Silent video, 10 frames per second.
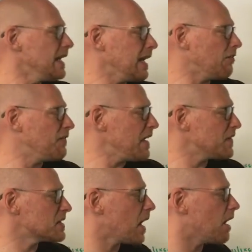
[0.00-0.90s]
Now, faith
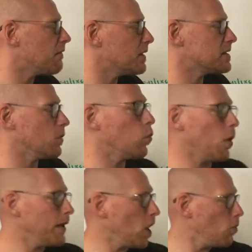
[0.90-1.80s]
is confidence in
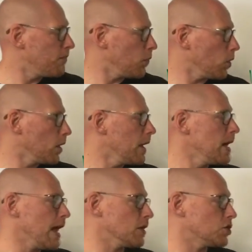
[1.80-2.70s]
what we hope for
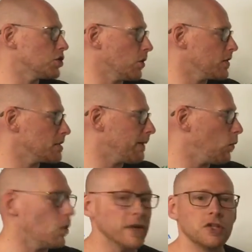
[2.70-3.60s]
and assurance
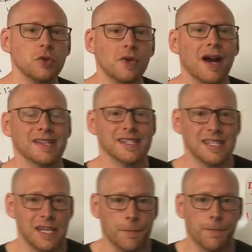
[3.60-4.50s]
about what we do not
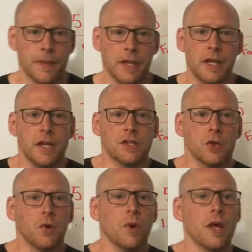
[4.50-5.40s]
see.
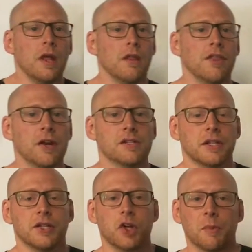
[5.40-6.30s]
So there's
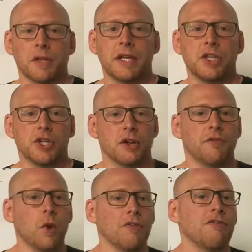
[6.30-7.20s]
an interpretation
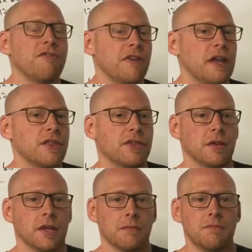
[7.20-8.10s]
of what
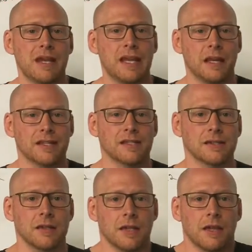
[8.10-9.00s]
faith can mean.
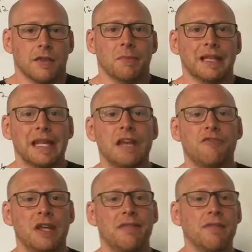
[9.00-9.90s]
It's the
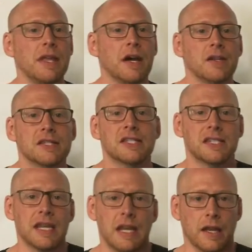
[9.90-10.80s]
belief in the
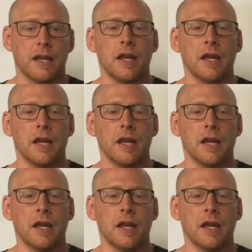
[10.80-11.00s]
unseen.